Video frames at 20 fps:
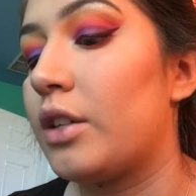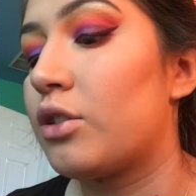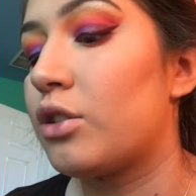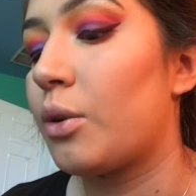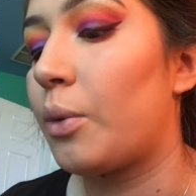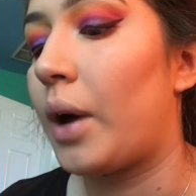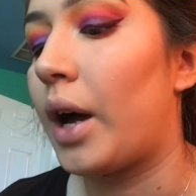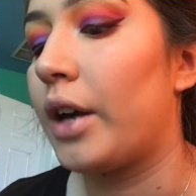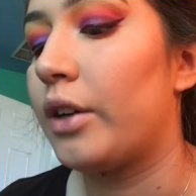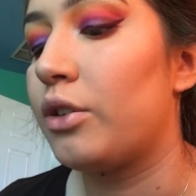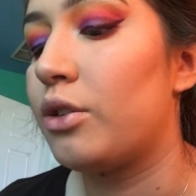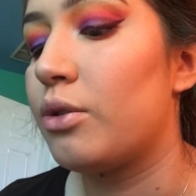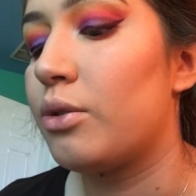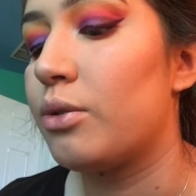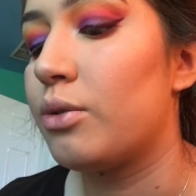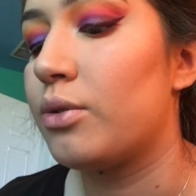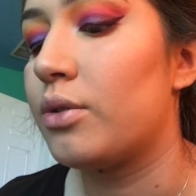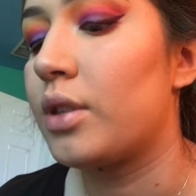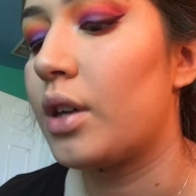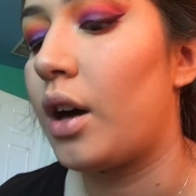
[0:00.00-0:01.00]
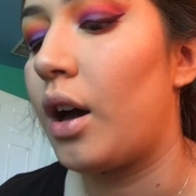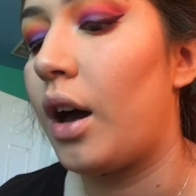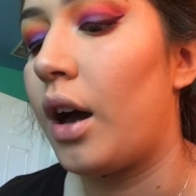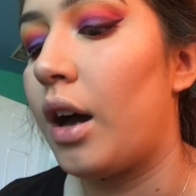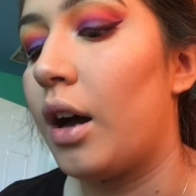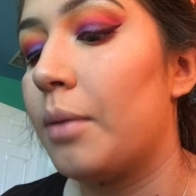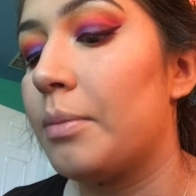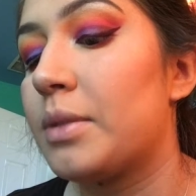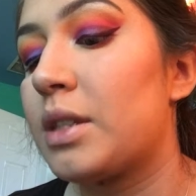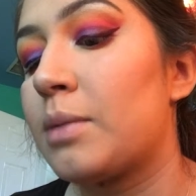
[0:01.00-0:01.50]
so I use
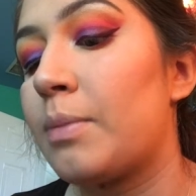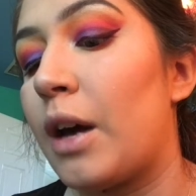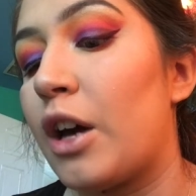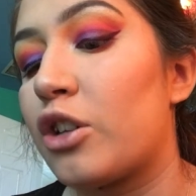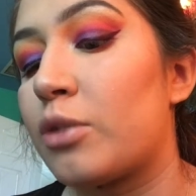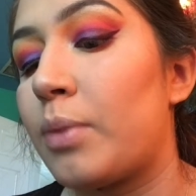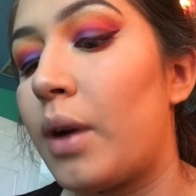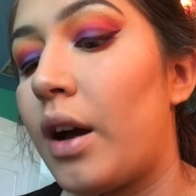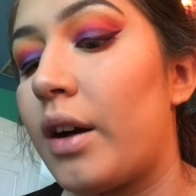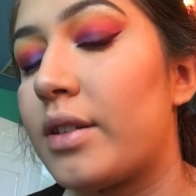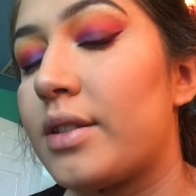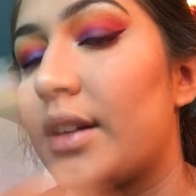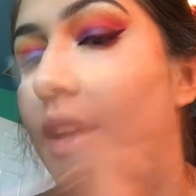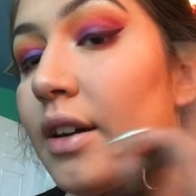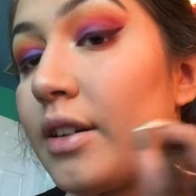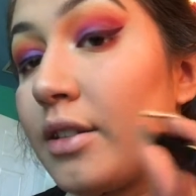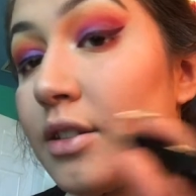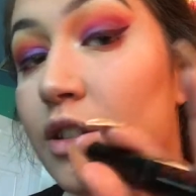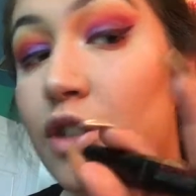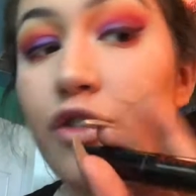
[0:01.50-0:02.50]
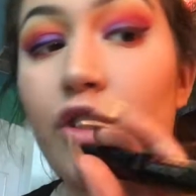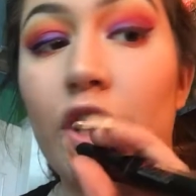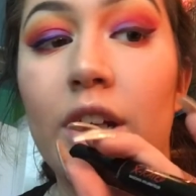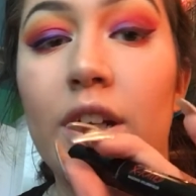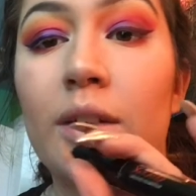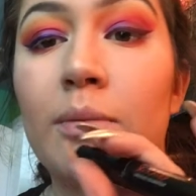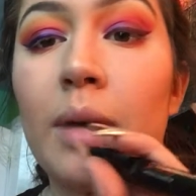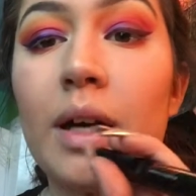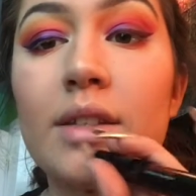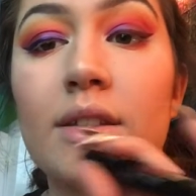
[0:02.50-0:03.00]
Smashbox
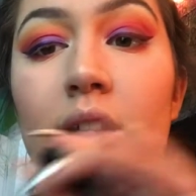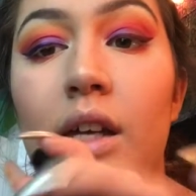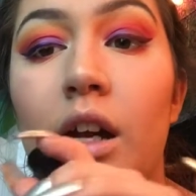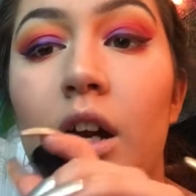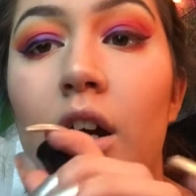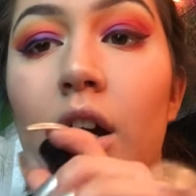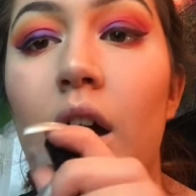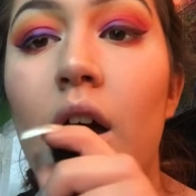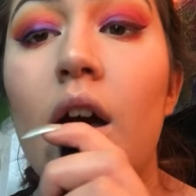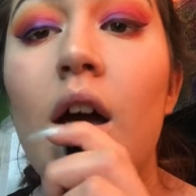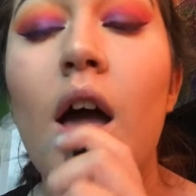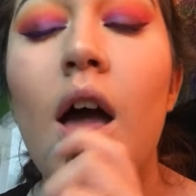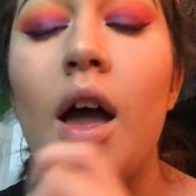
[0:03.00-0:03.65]
X-rated mascara,